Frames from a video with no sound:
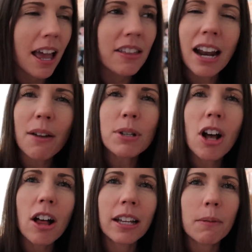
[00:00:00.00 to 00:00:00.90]
And then I was
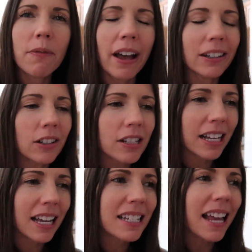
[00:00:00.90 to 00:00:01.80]
calling them finals. I
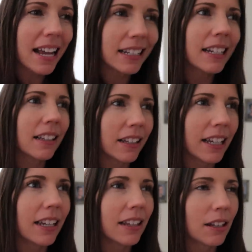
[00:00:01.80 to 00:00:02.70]
guess
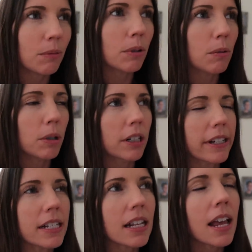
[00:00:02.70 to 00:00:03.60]
technically the real word
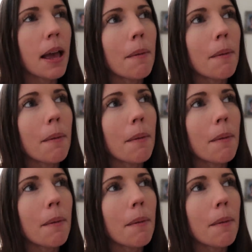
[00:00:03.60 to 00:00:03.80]
is